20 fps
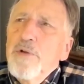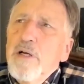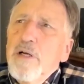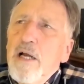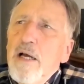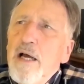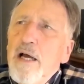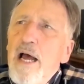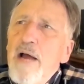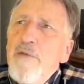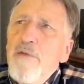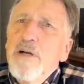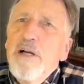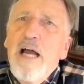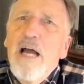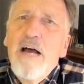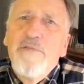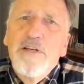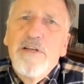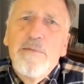there ever
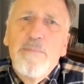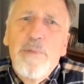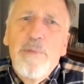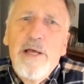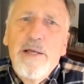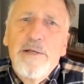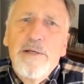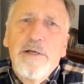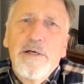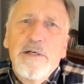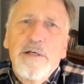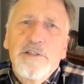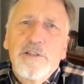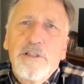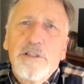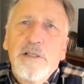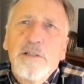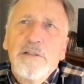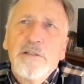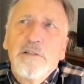having been a
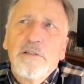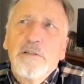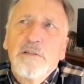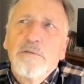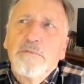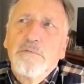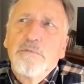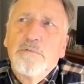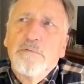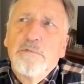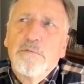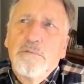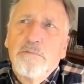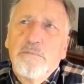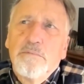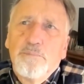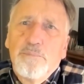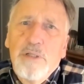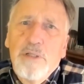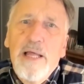single
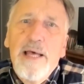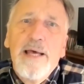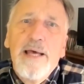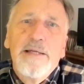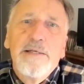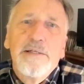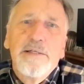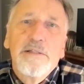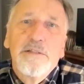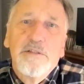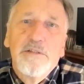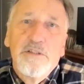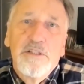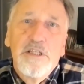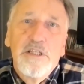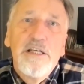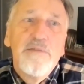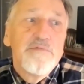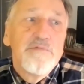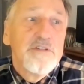plan
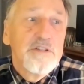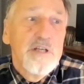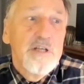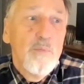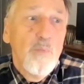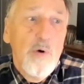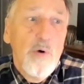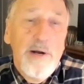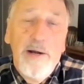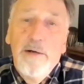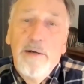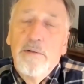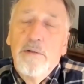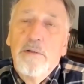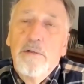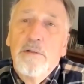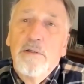conceived somewhere.